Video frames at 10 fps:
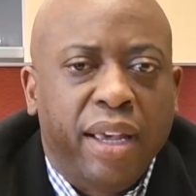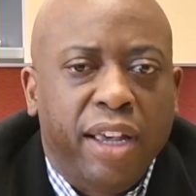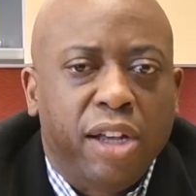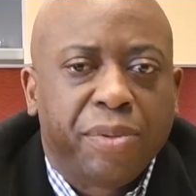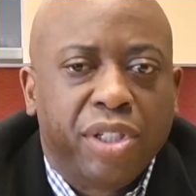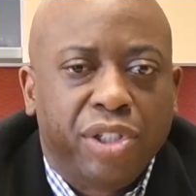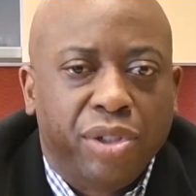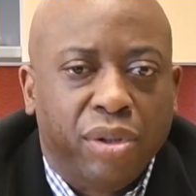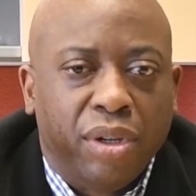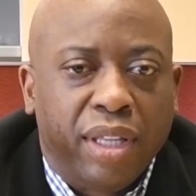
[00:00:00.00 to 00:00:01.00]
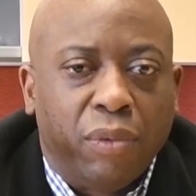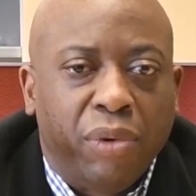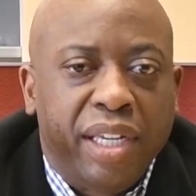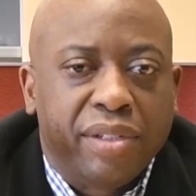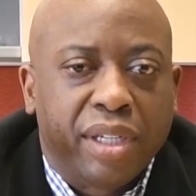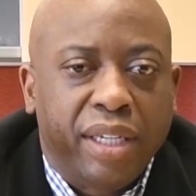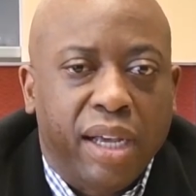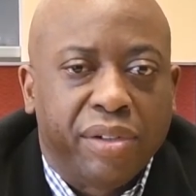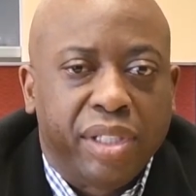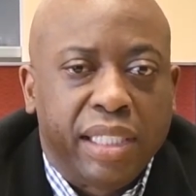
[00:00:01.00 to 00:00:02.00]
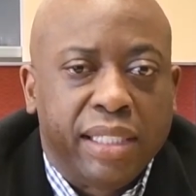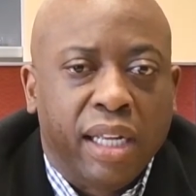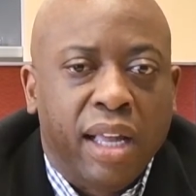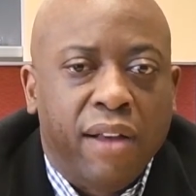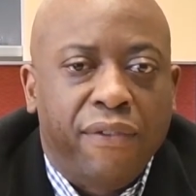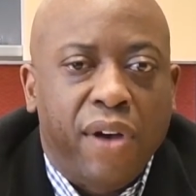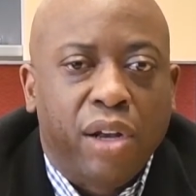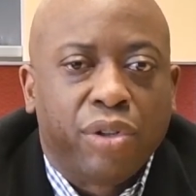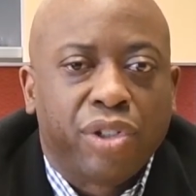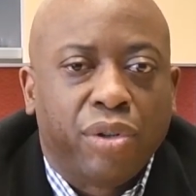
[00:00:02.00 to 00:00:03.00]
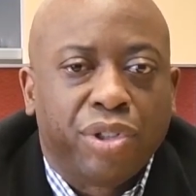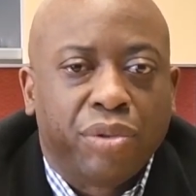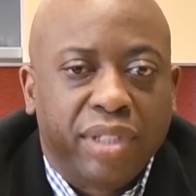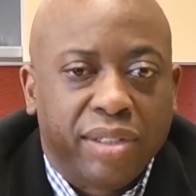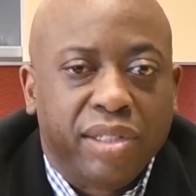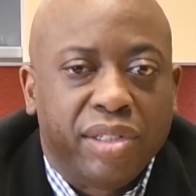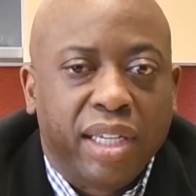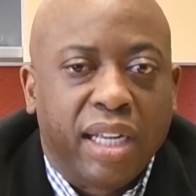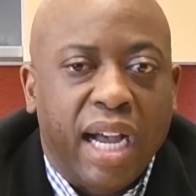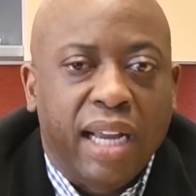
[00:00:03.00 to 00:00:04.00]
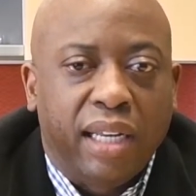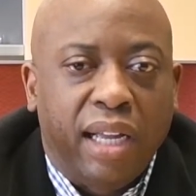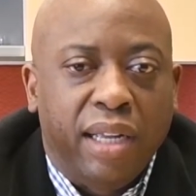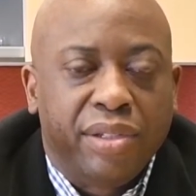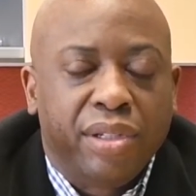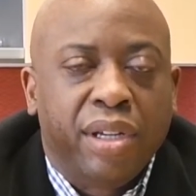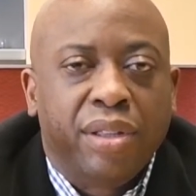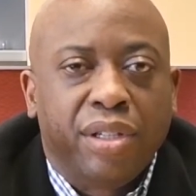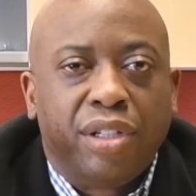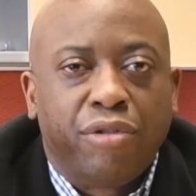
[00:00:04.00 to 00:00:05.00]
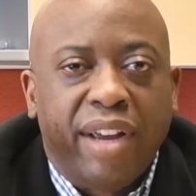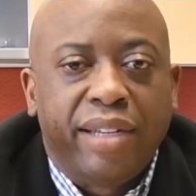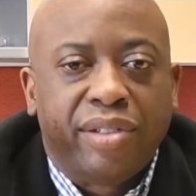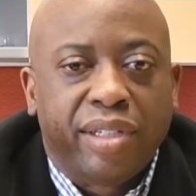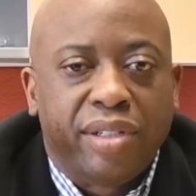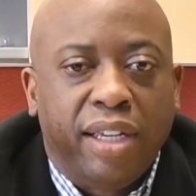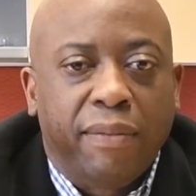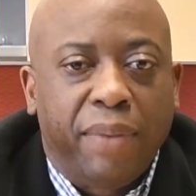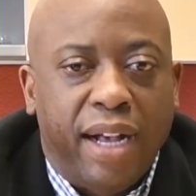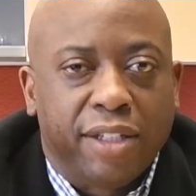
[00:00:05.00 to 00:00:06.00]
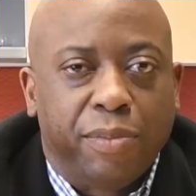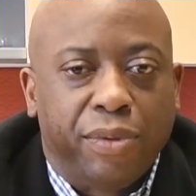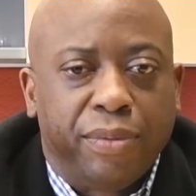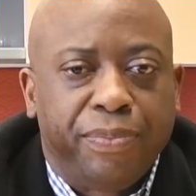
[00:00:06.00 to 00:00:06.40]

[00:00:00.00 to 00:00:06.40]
helps ensure that we as a county follow social distancing guidelines to the greatest extent possible.